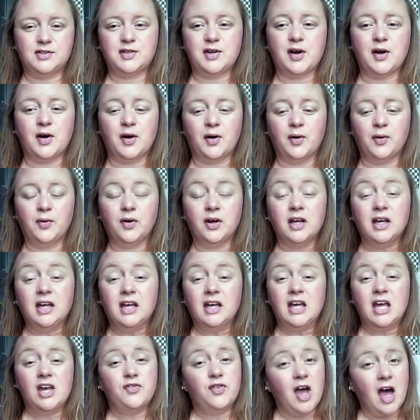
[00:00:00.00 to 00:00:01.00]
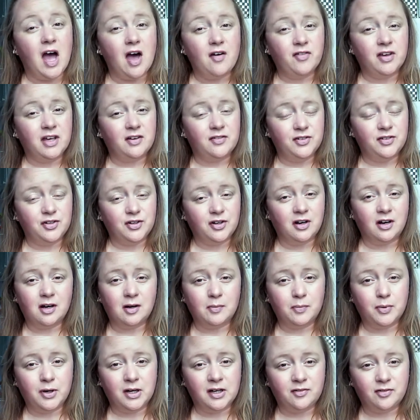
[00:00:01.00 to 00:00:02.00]
So if you haven't given your
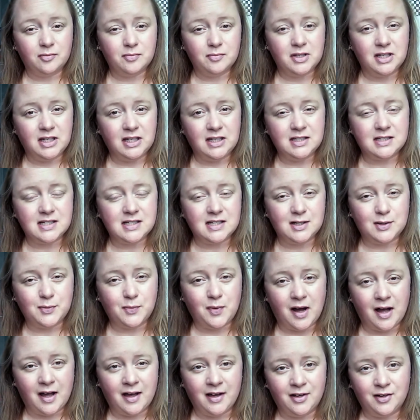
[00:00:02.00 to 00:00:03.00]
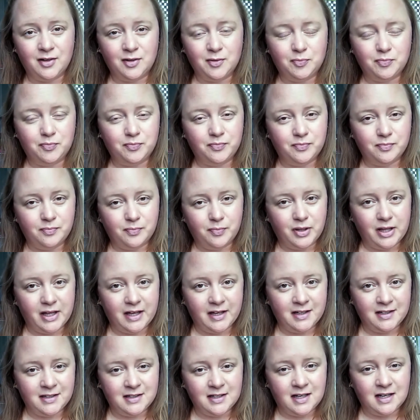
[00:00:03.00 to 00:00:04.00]
hair a break from heat in a while,
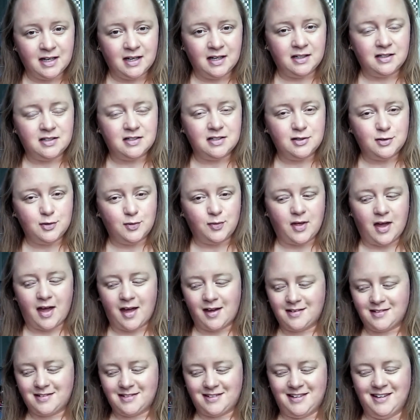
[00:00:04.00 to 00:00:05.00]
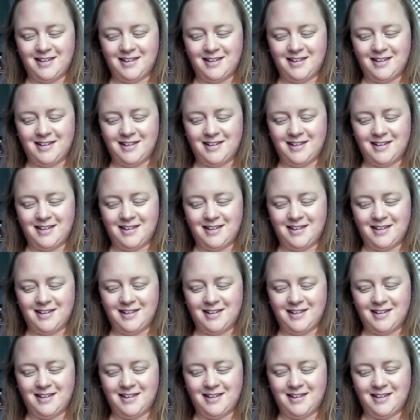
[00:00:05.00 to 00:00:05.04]
plan a day to do that.